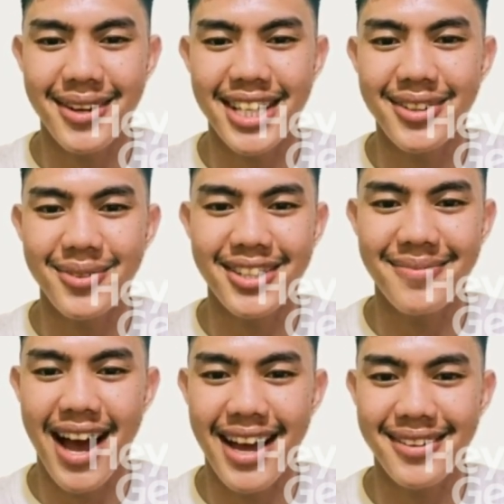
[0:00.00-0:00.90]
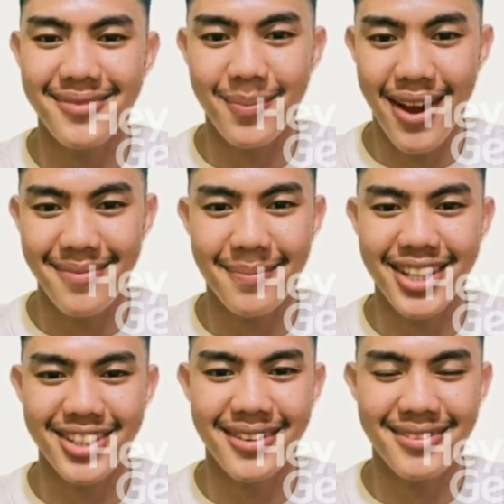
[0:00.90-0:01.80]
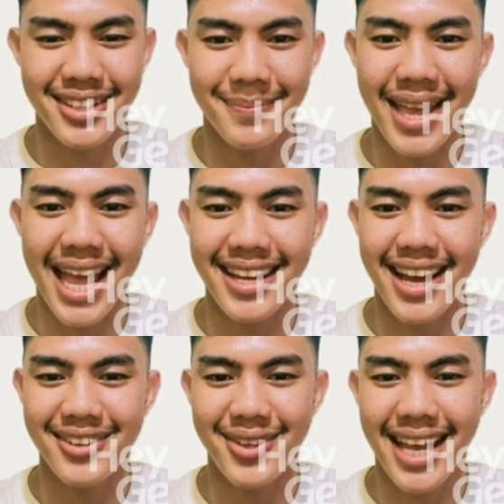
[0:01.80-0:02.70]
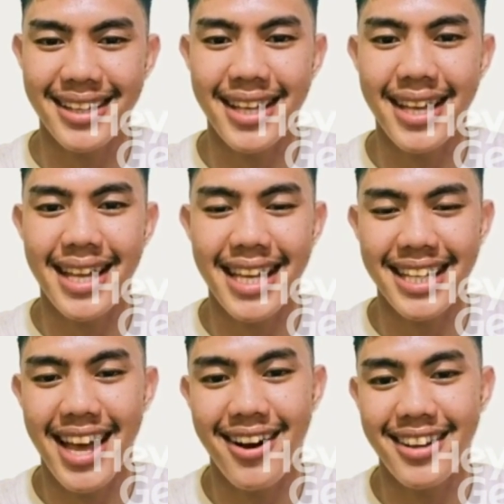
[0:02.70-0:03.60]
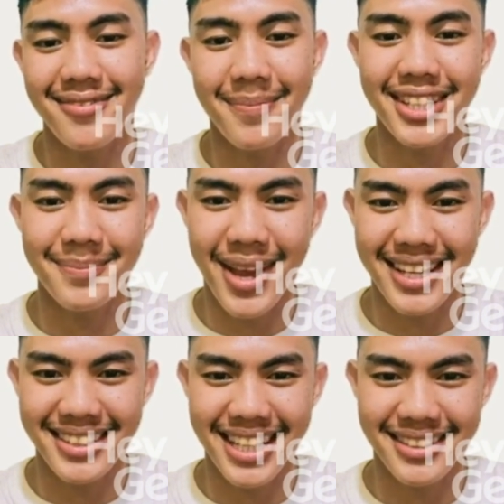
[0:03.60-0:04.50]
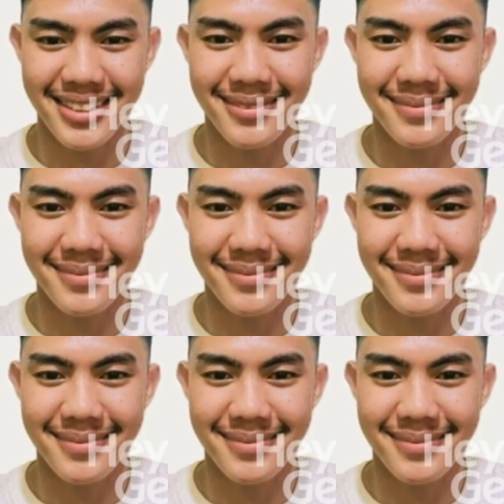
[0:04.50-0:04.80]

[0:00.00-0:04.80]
in interest files for reformation of a supply contract inherited from its predecessor.